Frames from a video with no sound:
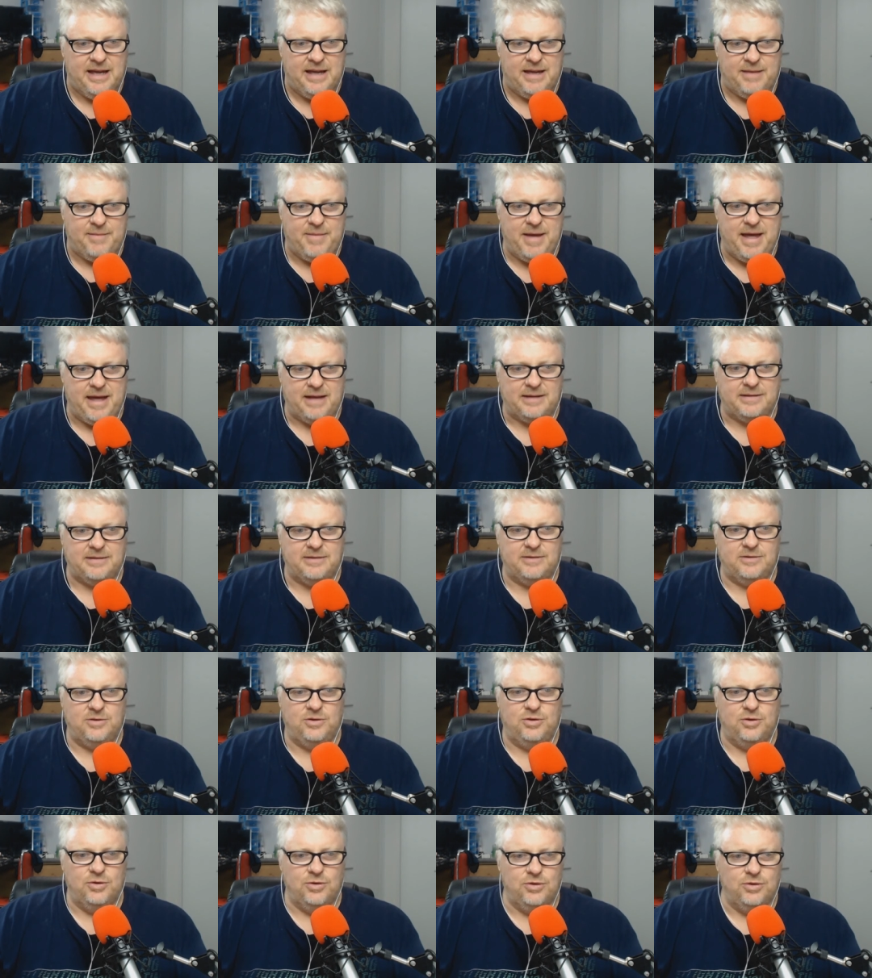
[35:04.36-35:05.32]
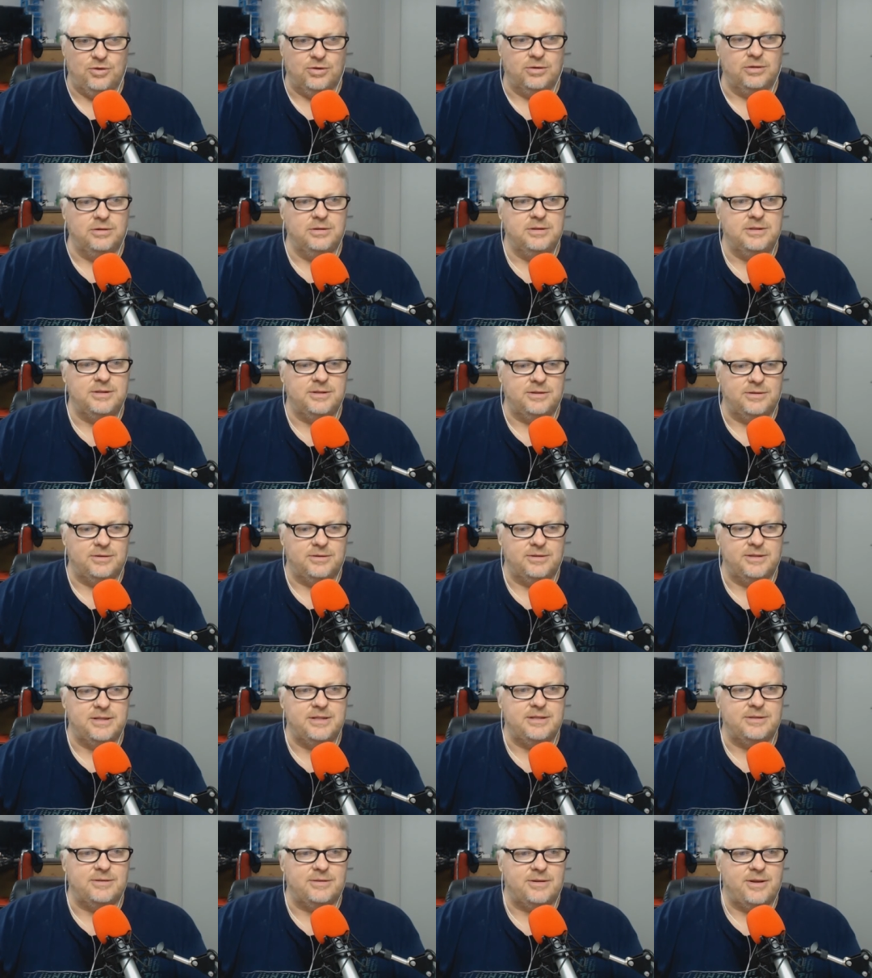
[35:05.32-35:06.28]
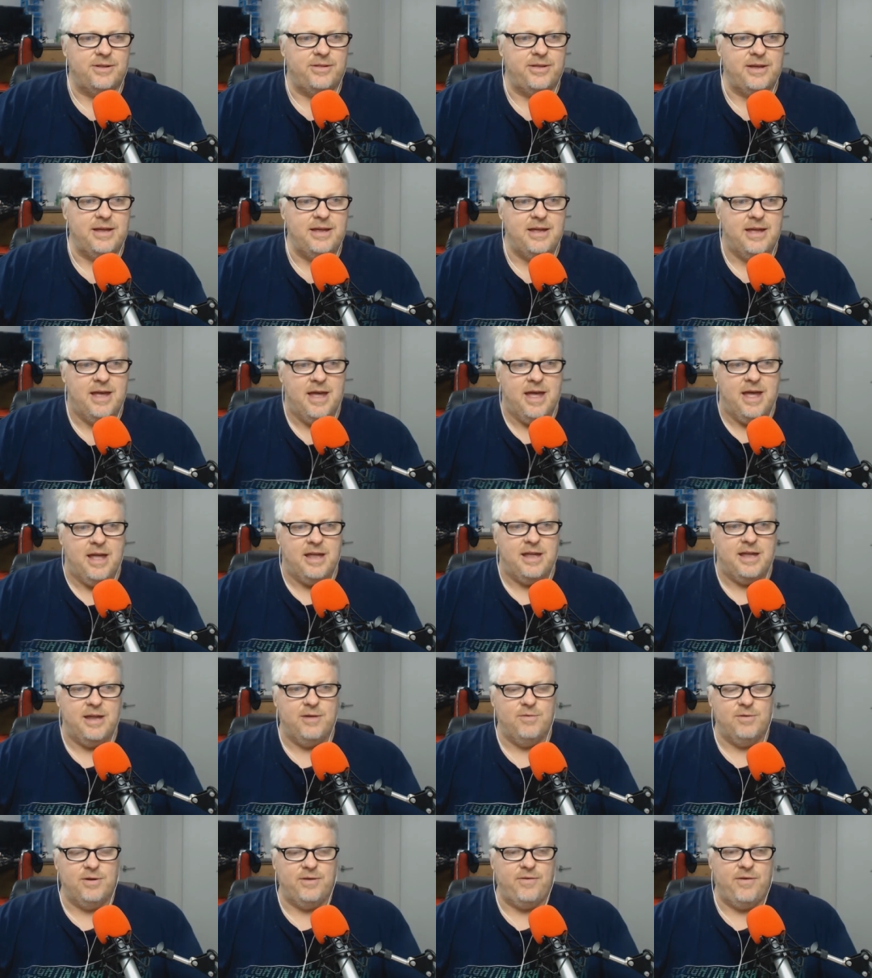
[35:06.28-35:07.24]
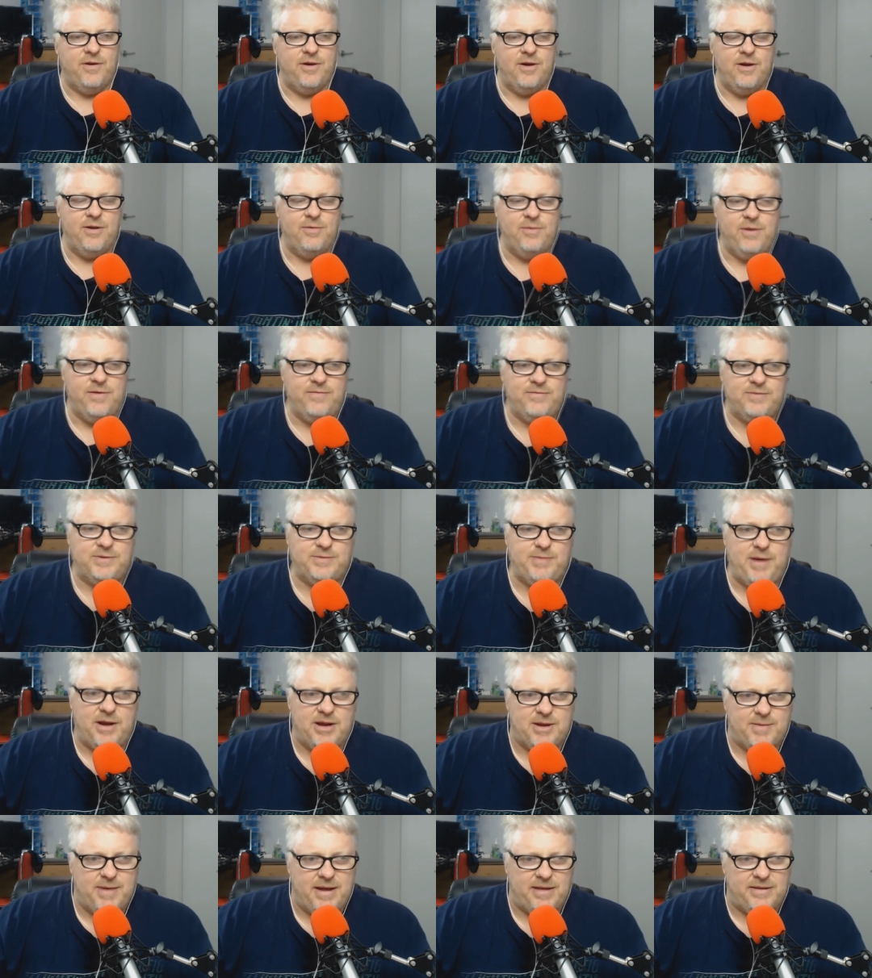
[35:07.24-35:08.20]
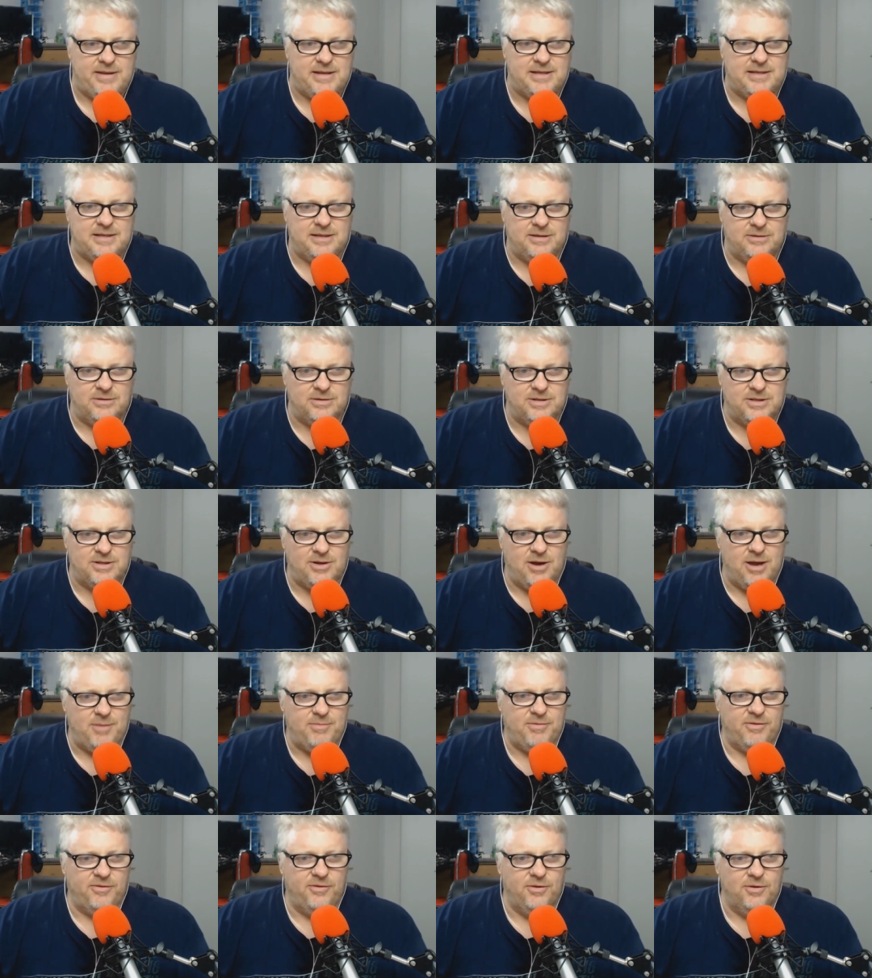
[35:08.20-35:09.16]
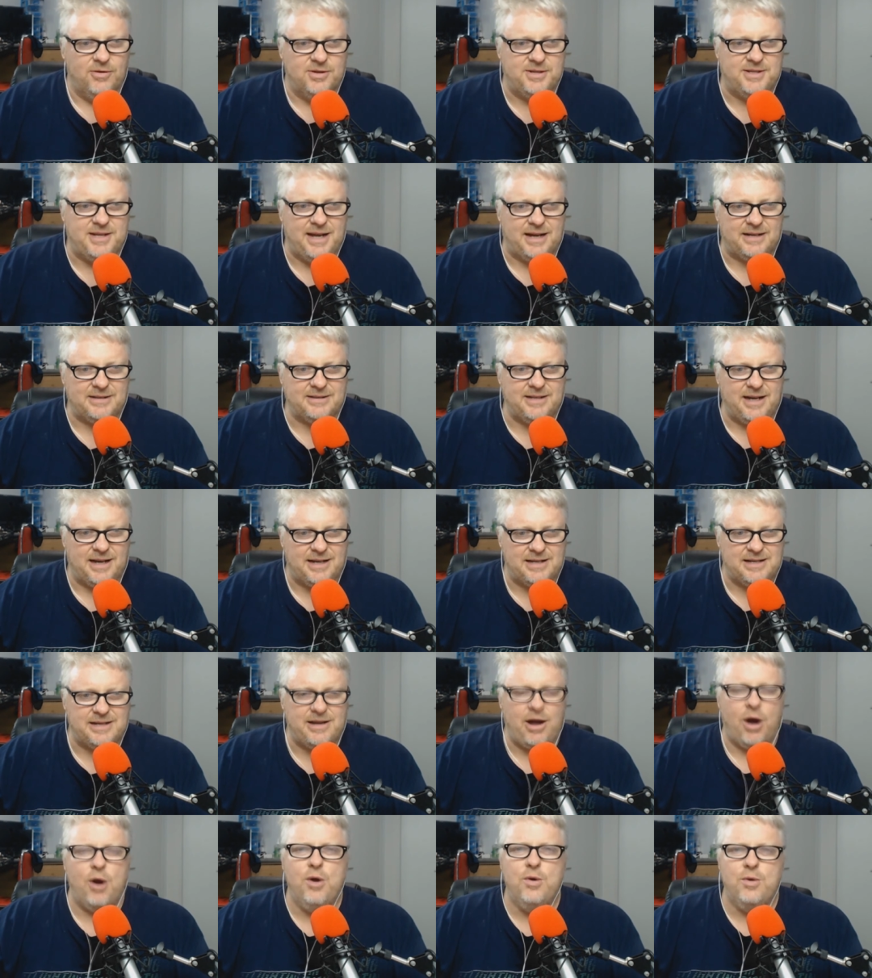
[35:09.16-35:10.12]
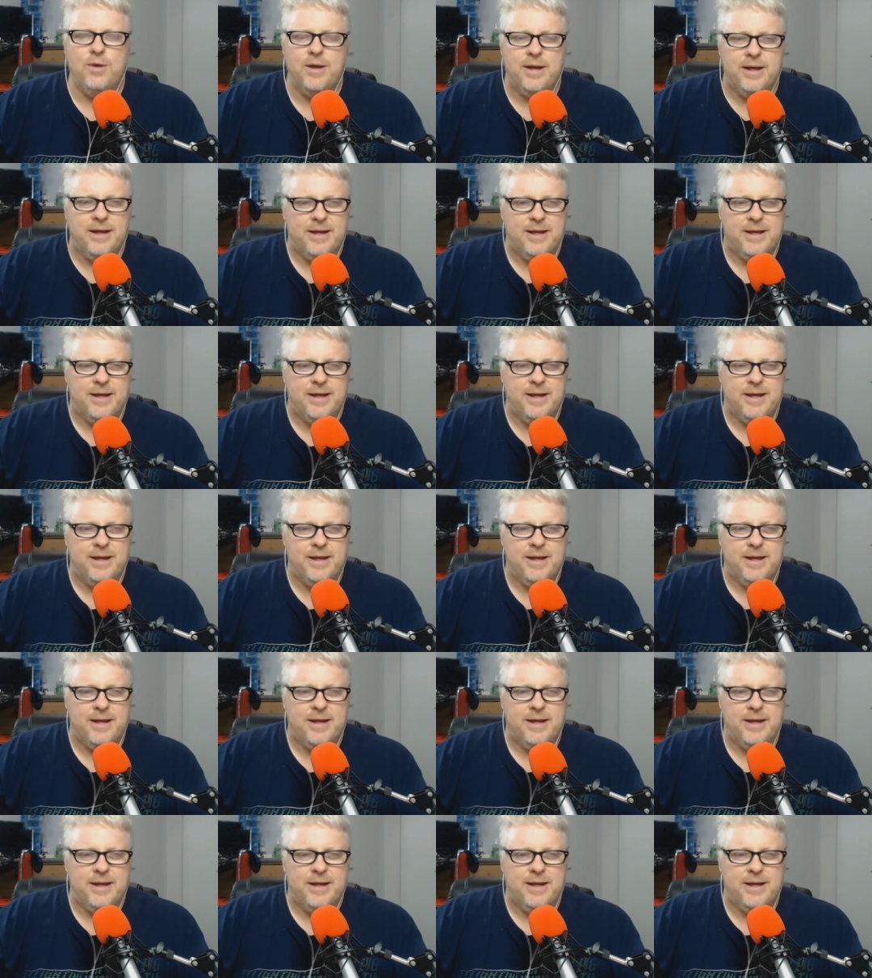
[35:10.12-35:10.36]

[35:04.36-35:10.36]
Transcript: about Google's and all this sort of thing. You would have heard we've spoke about this little site before, DuckDuckGo.